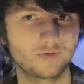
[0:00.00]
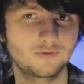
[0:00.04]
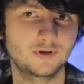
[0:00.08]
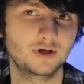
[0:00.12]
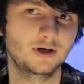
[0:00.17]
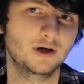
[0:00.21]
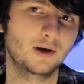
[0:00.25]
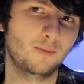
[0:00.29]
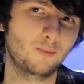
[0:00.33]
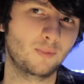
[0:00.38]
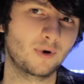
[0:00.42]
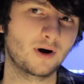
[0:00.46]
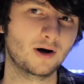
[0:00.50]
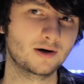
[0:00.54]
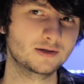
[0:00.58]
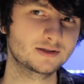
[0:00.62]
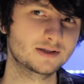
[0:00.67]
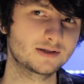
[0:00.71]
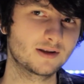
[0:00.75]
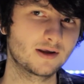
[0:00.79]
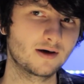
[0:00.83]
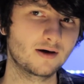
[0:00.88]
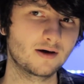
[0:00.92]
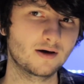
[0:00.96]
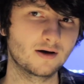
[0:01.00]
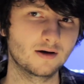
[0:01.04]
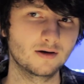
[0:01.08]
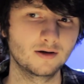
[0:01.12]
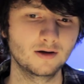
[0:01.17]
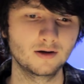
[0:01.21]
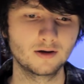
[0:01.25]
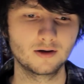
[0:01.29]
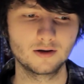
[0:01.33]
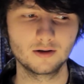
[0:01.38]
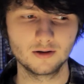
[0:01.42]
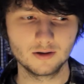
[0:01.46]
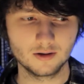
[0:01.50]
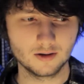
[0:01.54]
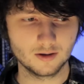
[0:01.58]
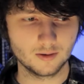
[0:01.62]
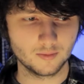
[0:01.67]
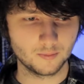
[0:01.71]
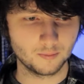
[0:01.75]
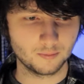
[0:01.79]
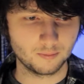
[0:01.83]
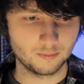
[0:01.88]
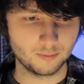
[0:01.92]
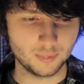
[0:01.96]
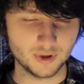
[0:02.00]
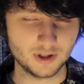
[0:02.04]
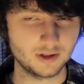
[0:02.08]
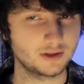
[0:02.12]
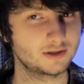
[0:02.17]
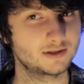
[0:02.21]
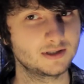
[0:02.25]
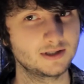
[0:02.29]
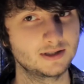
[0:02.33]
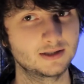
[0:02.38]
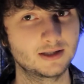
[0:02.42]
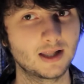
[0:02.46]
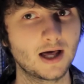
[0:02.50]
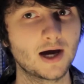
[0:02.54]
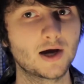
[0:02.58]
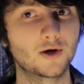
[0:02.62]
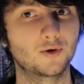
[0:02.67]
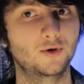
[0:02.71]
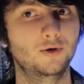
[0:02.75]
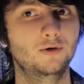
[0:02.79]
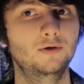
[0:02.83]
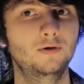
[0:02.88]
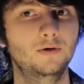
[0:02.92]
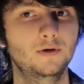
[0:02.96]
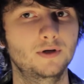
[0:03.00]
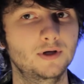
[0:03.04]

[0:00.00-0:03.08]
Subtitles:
if you can get past that, building Lego